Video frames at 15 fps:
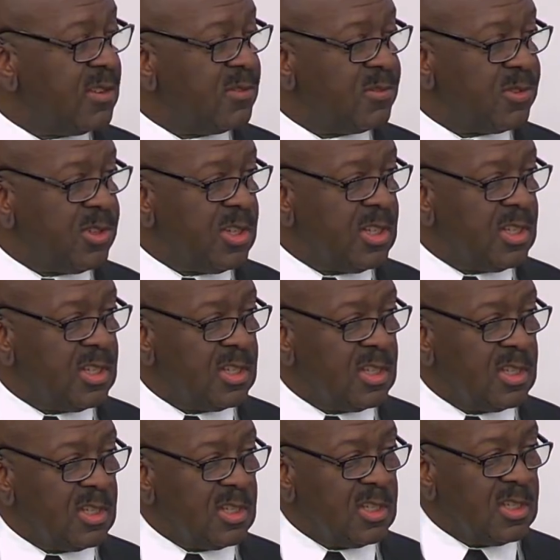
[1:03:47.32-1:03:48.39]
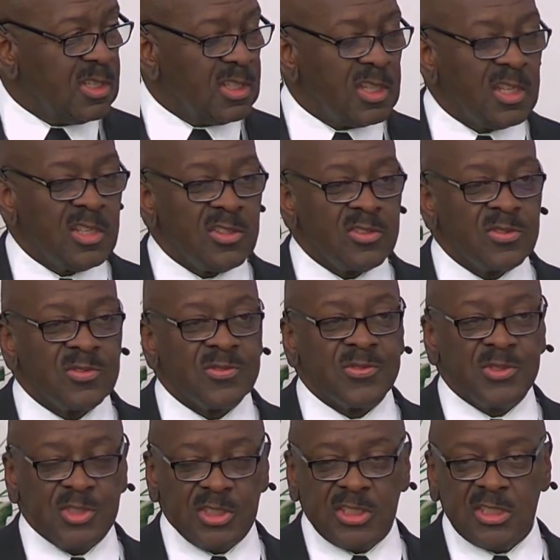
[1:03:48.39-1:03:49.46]
free is
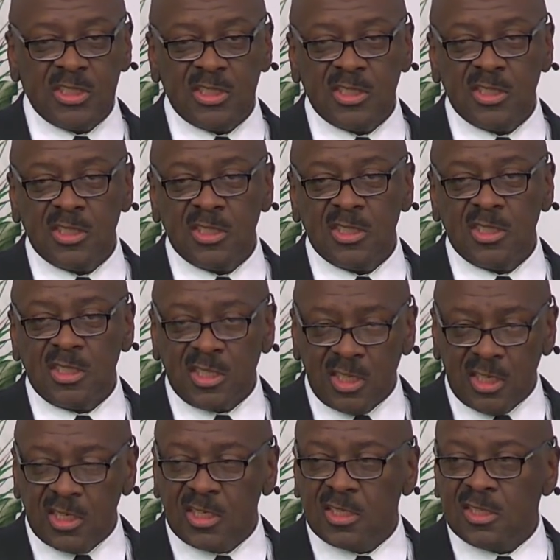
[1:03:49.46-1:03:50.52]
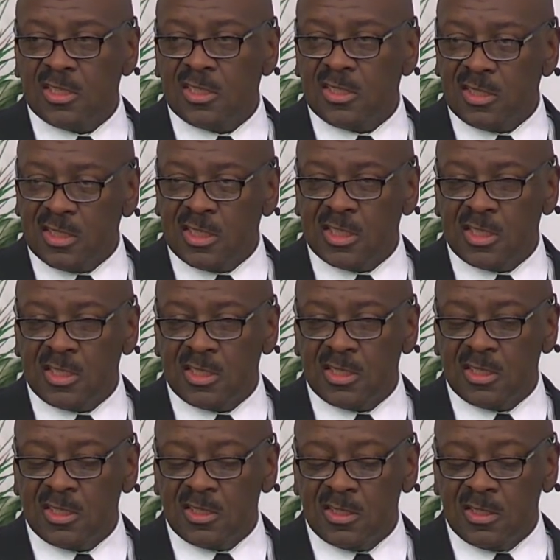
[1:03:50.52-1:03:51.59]
free indeed.
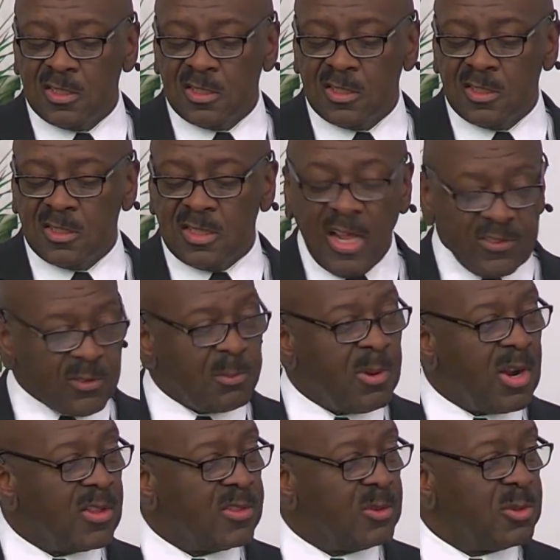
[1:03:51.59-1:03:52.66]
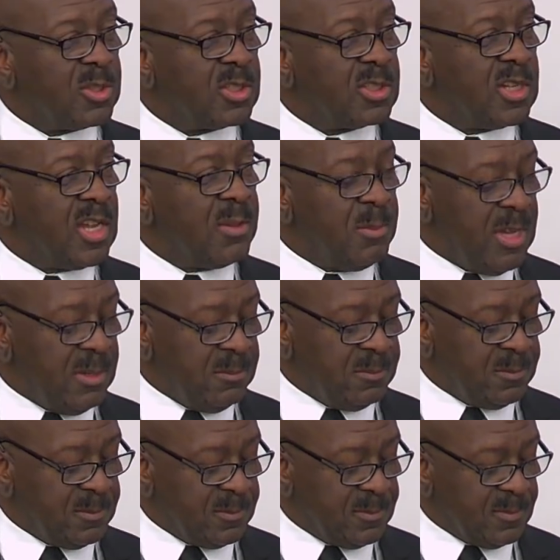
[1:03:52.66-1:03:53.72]
That's the power of the word. Amen?
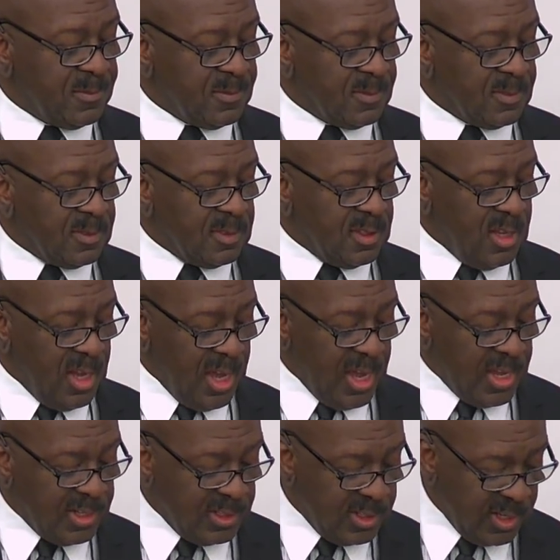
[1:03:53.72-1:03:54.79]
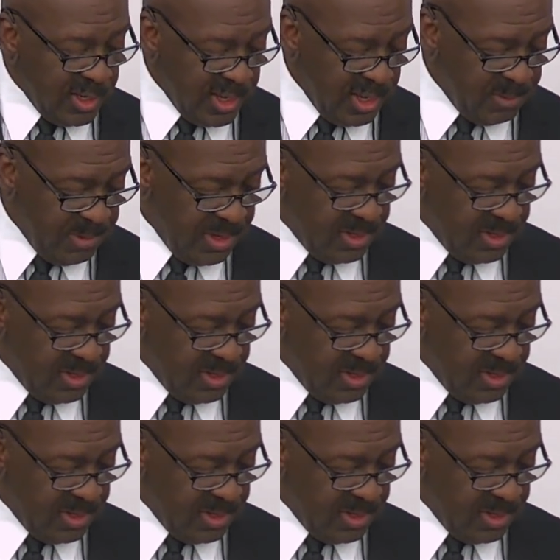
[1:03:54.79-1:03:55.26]
Amen. And amen.